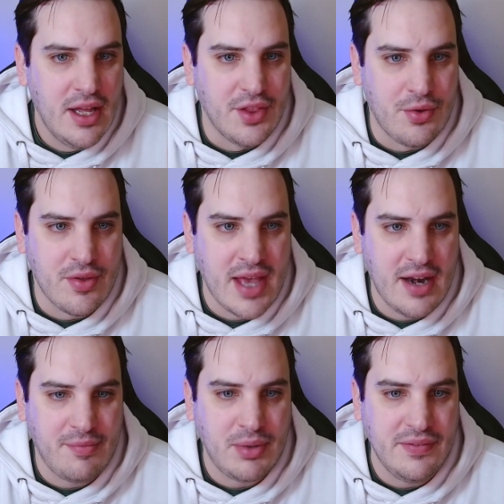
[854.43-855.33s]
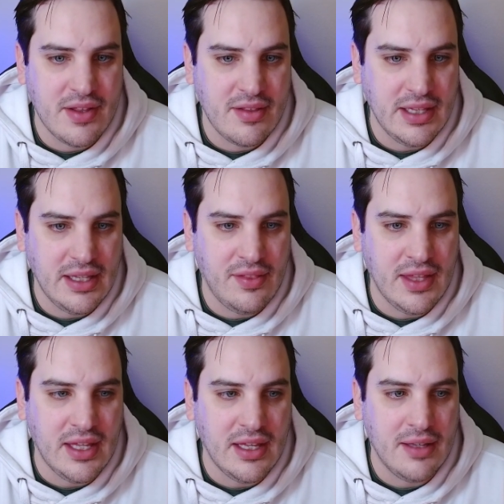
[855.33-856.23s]
This was kind of previously
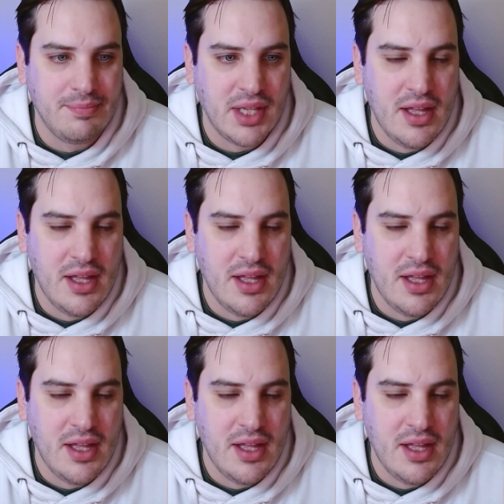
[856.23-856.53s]
the